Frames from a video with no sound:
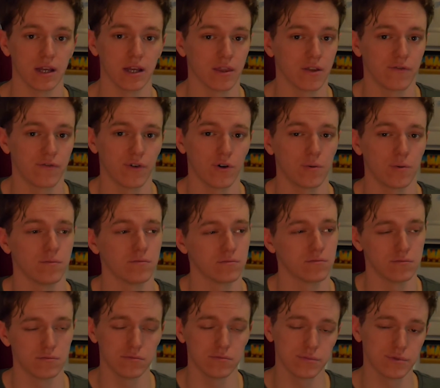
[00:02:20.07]
and the
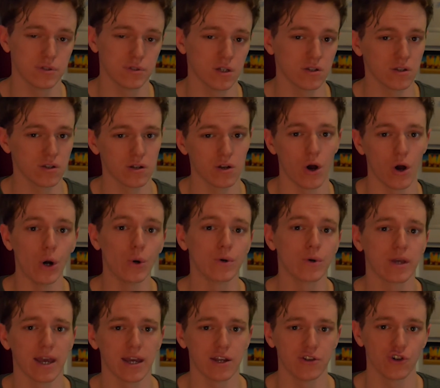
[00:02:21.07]
film does an
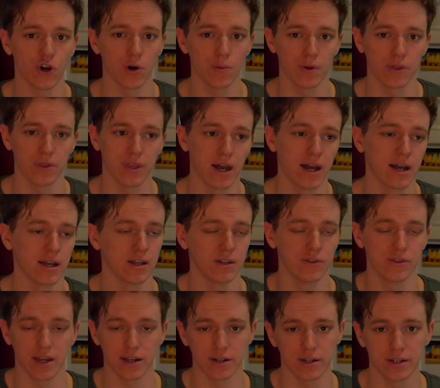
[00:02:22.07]
okay job at that.
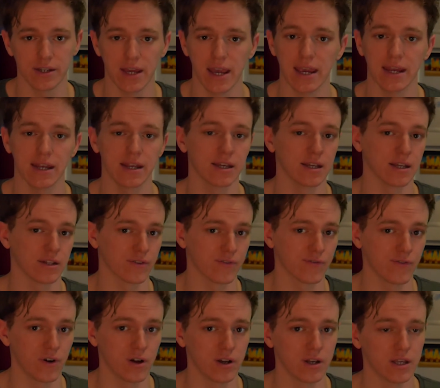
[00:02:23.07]
It's entertaining, it's
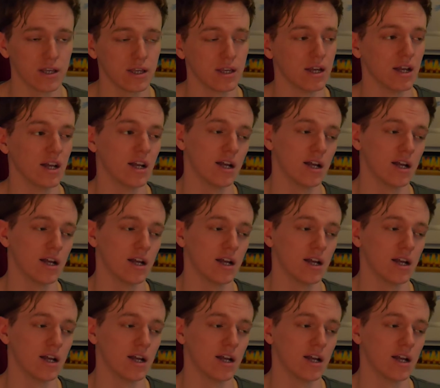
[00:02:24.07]
funny,